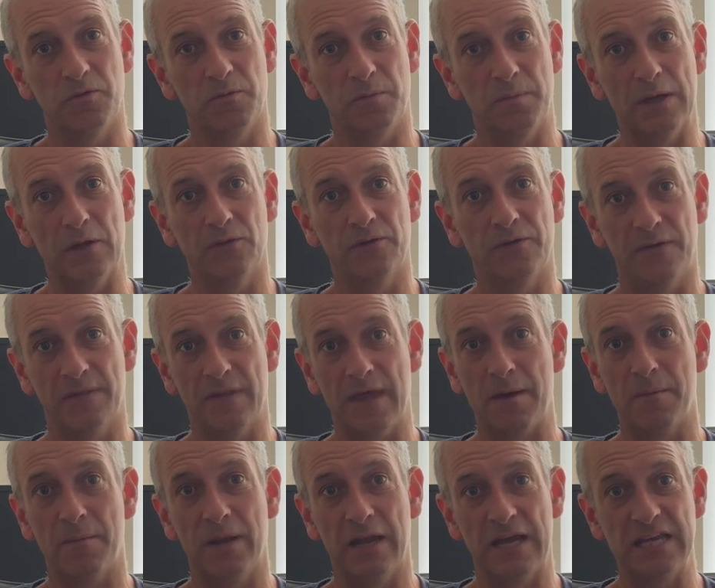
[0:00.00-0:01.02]
built in
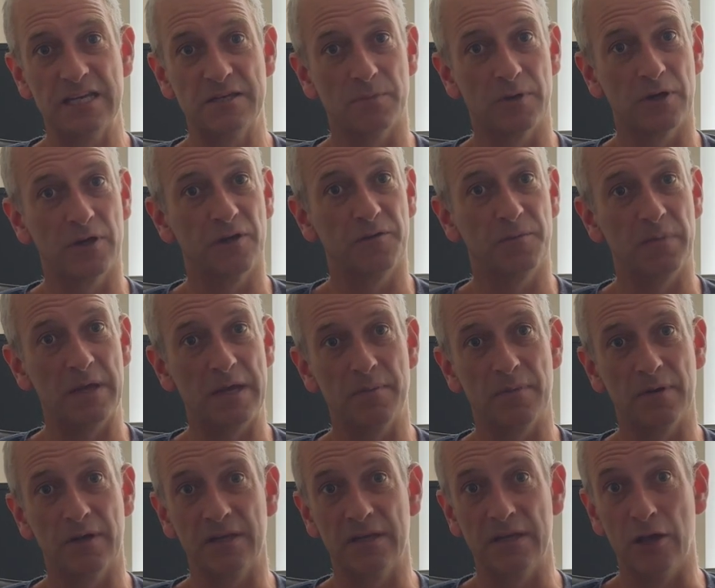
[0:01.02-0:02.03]
that place, because
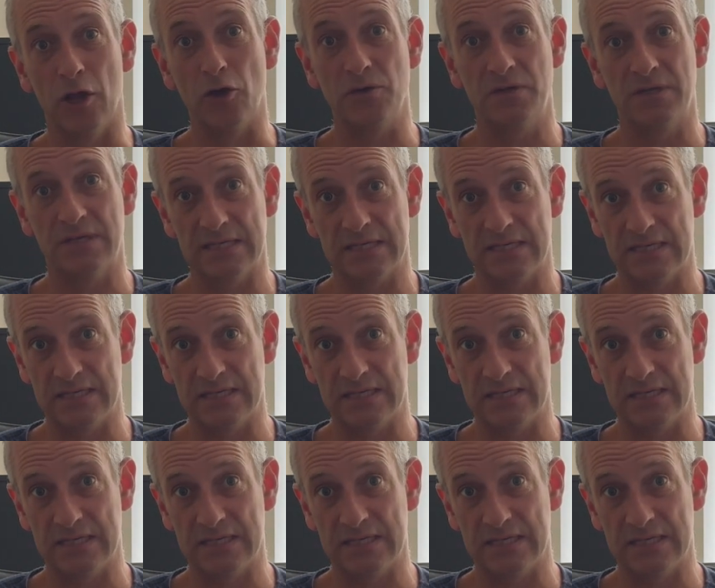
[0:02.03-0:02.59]
people had noticed